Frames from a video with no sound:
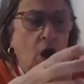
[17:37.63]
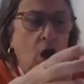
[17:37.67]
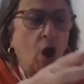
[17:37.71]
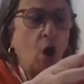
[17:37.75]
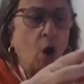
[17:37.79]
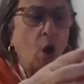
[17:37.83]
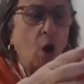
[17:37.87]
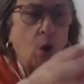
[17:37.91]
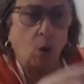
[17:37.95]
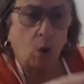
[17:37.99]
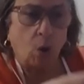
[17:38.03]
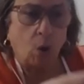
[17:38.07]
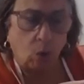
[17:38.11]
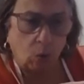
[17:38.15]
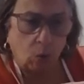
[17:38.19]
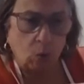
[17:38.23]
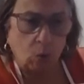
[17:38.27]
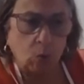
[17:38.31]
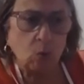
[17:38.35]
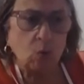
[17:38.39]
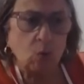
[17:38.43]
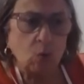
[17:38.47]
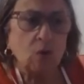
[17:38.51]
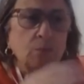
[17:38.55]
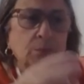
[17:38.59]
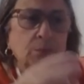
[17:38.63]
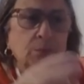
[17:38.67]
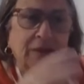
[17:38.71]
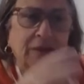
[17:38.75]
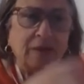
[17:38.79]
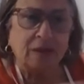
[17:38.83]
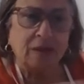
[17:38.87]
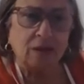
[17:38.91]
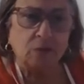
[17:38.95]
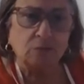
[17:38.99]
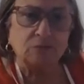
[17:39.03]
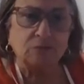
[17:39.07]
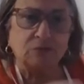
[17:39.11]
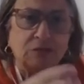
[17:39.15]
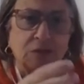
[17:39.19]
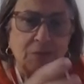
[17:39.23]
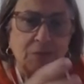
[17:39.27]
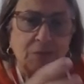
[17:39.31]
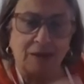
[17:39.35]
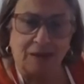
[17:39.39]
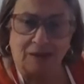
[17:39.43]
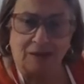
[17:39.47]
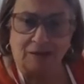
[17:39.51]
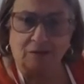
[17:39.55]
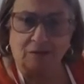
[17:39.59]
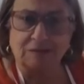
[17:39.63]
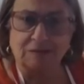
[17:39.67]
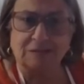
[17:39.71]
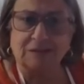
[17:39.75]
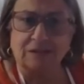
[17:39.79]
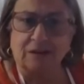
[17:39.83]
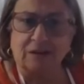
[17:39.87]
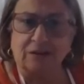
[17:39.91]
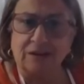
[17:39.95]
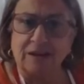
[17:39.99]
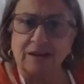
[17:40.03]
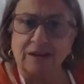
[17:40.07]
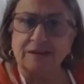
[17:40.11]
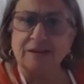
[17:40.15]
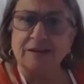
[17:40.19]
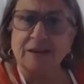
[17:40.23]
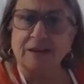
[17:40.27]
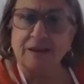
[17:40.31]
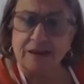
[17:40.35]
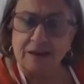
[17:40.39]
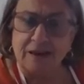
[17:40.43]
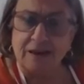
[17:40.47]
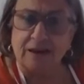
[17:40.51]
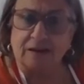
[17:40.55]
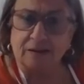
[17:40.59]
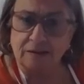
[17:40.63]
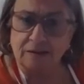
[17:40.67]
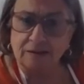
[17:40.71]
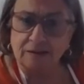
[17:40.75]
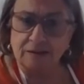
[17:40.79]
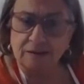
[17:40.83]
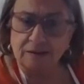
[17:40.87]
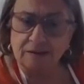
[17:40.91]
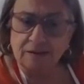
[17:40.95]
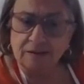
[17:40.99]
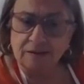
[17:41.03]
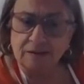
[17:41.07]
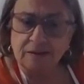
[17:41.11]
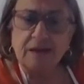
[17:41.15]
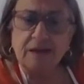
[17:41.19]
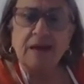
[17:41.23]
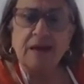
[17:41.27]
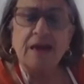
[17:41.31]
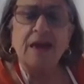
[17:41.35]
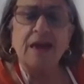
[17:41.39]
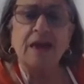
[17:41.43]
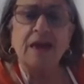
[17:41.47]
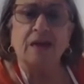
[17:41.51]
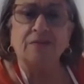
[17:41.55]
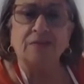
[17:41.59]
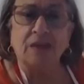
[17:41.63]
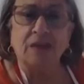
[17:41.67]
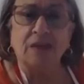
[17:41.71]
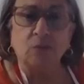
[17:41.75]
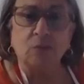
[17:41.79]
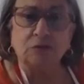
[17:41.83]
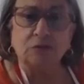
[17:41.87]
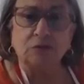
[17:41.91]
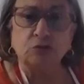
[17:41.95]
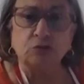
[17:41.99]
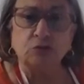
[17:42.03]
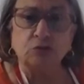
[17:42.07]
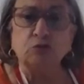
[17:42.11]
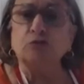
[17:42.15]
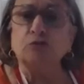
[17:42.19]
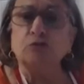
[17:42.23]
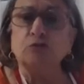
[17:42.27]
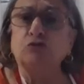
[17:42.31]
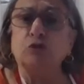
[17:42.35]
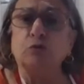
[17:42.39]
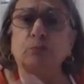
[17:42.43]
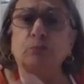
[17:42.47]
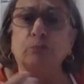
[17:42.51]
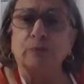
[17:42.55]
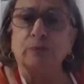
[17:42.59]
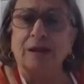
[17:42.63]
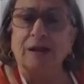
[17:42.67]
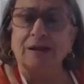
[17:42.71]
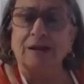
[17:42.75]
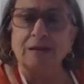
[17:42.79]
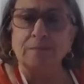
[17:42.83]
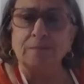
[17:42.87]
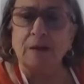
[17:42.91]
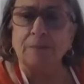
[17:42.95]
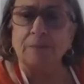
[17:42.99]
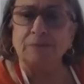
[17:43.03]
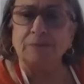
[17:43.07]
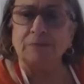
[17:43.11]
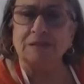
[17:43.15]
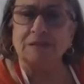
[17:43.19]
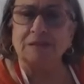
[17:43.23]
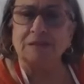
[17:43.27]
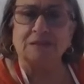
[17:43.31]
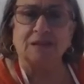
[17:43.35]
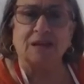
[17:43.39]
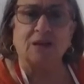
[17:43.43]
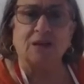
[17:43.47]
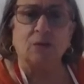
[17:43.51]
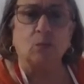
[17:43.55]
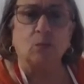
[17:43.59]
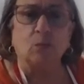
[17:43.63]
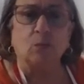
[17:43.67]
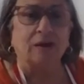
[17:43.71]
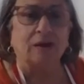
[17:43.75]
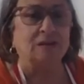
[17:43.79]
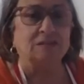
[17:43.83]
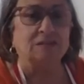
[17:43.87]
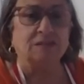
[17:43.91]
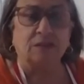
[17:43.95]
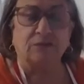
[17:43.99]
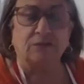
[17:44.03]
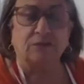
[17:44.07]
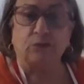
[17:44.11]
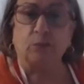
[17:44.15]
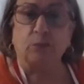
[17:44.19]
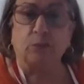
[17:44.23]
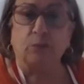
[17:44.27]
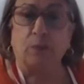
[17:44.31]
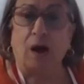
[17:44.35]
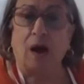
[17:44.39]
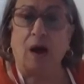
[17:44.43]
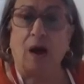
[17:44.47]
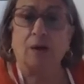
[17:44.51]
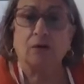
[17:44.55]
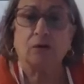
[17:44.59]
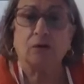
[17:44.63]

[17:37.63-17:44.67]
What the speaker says: whole peeled tomatoes that are in a can. And then what you do is you blend them up the same way as if you bought